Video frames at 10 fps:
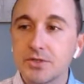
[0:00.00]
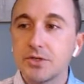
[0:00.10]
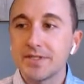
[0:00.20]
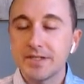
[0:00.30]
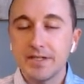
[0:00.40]

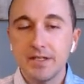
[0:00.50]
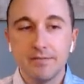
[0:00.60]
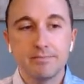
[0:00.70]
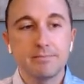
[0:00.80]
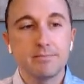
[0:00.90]
a T,
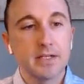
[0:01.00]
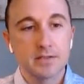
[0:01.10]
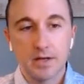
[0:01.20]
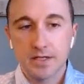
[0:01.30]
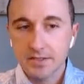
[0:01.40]
it's
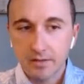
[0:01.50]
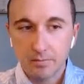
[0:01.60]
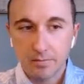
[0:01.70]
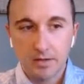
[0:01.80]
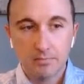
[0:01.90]
not
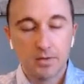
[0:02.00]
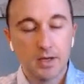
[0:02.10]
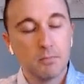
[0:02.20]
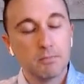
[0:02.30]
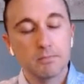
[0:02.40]
syncope.
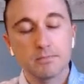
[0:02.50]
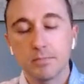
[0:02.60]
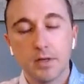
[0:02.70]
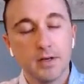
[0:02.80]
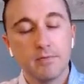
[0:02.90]
Okay,
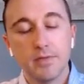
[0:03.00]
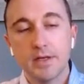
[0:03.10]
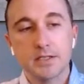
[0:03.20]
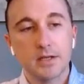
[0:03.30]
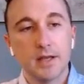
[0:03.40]
plenty of
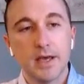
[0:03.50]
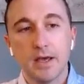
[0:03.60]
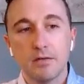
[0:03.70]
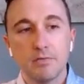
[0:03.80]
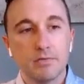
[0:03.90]
things can
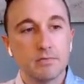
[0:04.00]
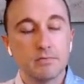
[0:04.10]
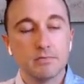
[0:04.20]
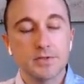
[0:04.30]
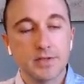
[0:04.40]
have
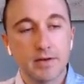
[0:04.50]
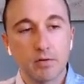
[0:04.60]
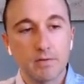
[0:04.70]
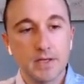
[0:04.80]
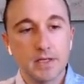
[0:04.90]

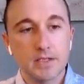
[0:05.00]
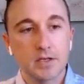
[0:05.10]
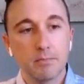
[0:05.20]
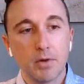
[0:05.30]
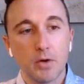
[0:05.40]
several of these
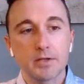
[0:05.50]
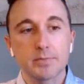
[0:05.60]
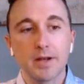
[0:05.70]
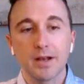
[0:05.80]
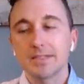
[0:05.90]
components,
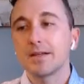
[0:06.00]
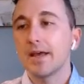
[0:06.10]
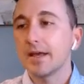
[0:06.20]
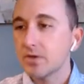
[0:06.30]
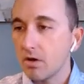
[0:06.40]
but unless it
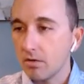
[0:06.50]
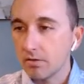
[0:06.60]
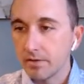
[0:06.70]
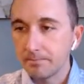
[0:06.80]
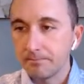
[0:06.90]
has all
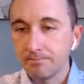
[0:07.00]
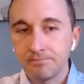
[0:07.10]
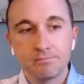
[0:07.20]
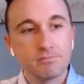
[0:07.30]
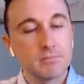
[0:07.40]
of them,
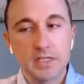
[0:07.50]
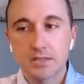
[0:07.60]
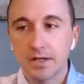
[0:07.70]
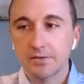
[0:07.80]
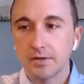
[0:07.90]
it's
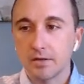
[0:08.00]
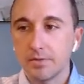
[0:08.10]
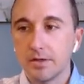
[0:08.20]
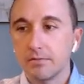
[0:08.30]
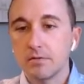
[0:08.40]
not syncope.
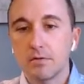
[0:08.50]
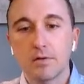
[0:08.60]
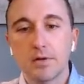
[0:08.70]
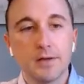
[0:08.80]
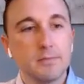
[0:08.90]
Okay.